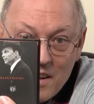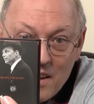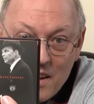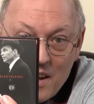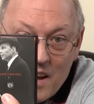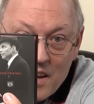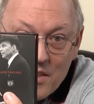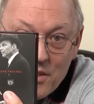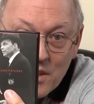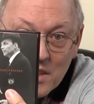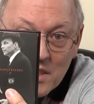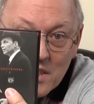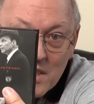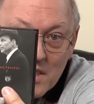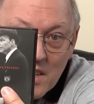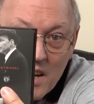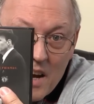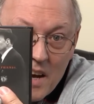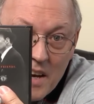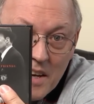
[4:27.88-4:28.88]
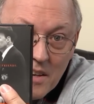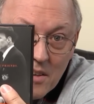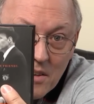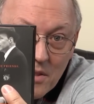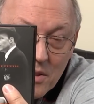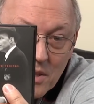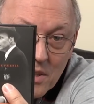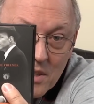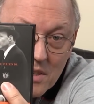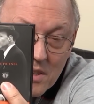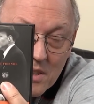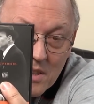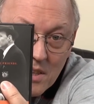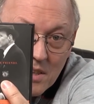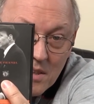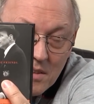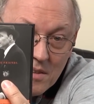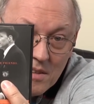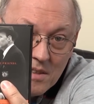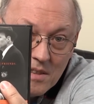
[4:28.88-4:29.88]
He had this sign on
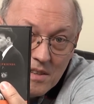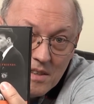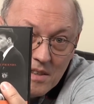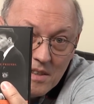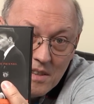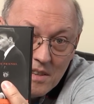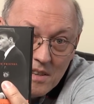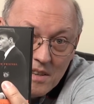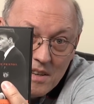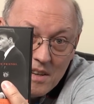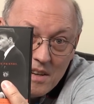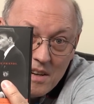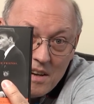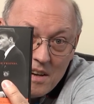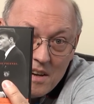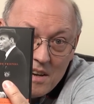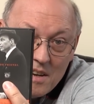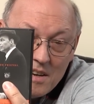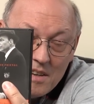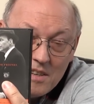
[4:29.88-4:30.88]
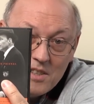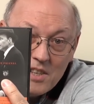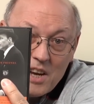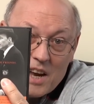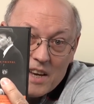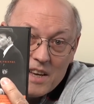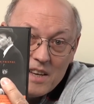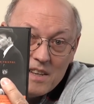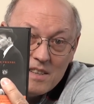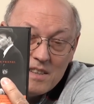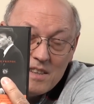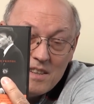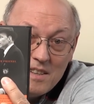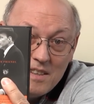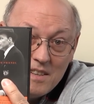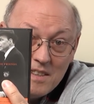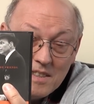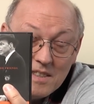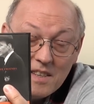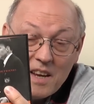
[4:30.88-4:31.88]
this jacket
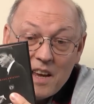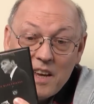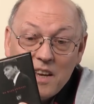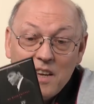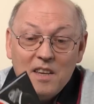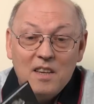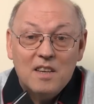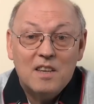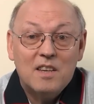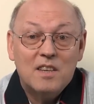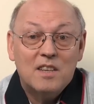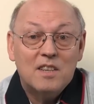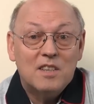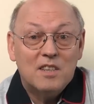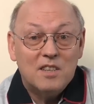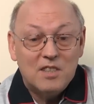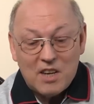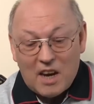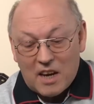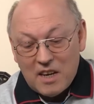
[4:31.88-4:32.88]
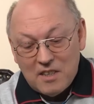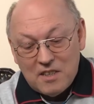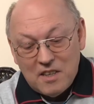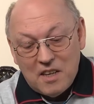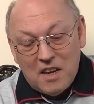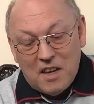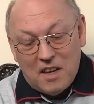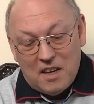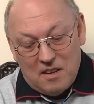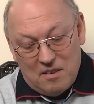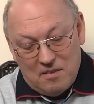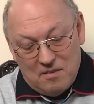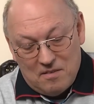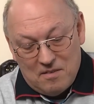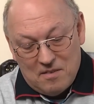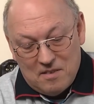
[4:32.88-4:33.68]
saying JD.